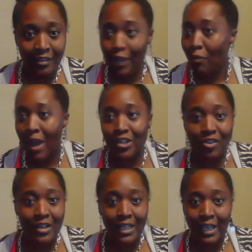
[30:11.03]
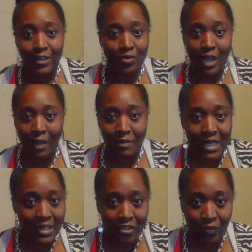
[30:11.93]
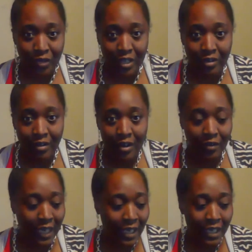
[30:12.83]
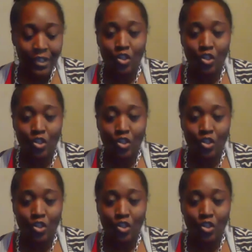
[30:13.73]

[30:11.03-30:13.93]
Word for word: Ain't nobody trying to get no diabetes over here, okay?